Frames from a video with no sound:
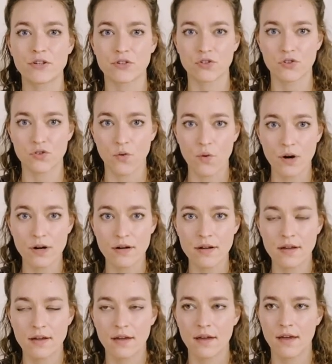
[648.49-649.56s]
sword
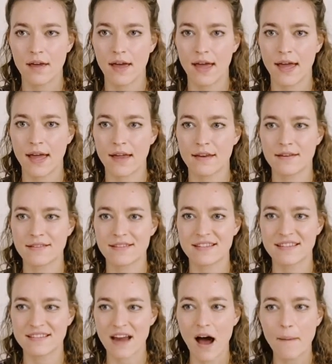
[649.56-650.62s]
and
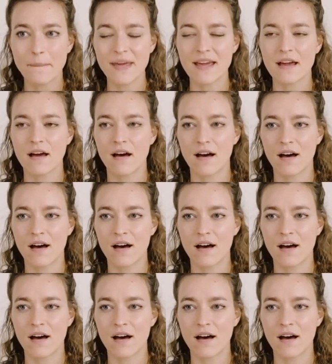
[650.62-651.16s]
stopping